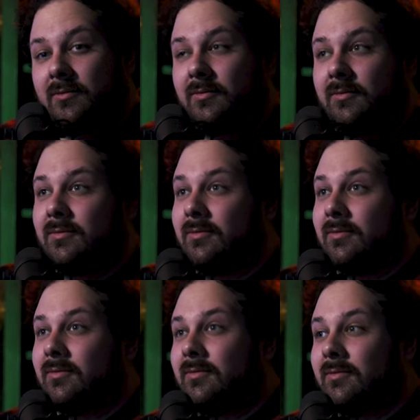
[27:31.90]

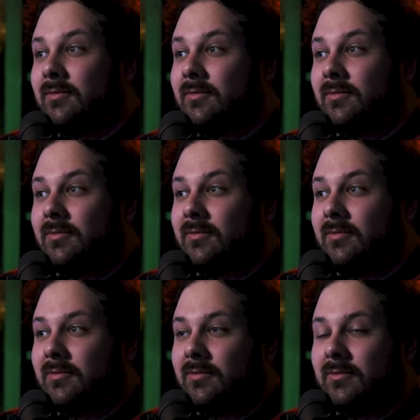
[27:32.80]

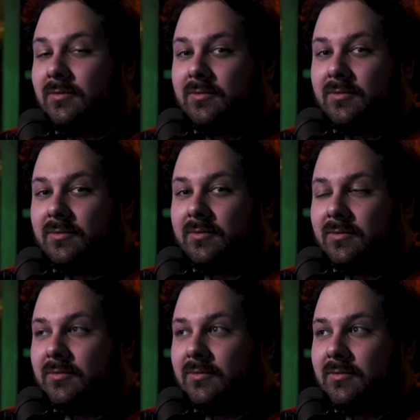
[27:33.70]

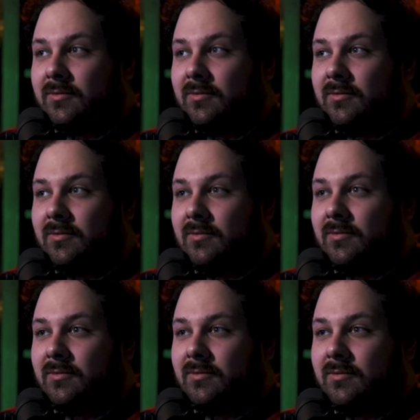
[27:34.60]

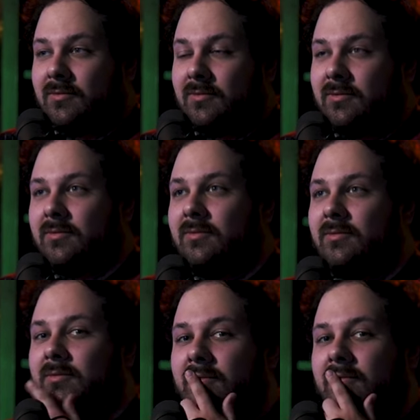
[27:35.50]

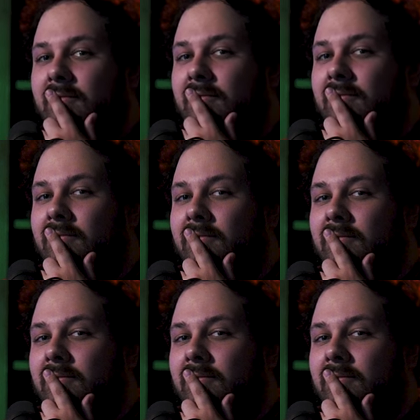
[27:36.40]
[no speech]